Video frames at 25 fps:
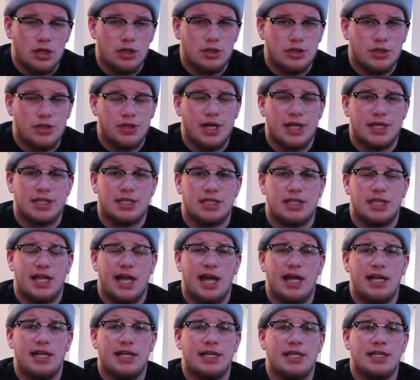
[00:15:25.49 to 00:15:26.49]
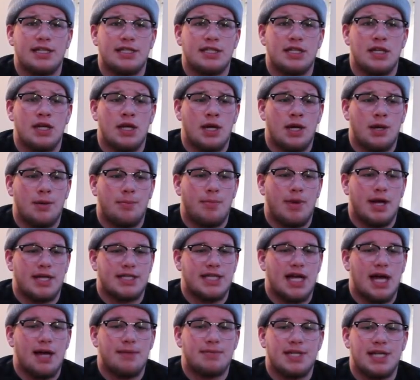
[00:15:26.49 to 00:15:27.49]
So yes, that is my
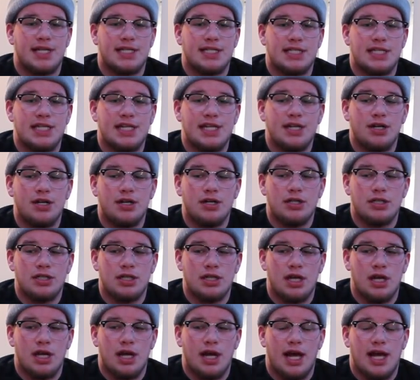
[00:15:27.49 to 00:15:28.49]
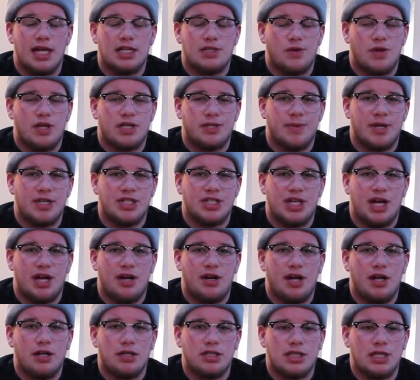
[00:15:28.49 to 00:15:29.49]
top 10 sneakers, as well as my
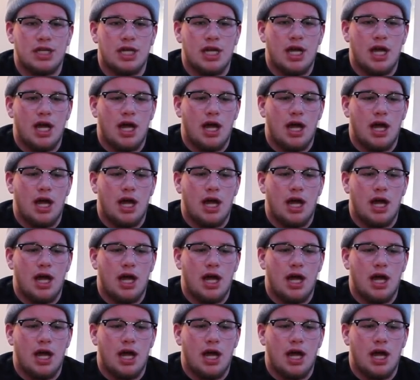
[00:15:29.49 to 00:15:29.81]
shout outs.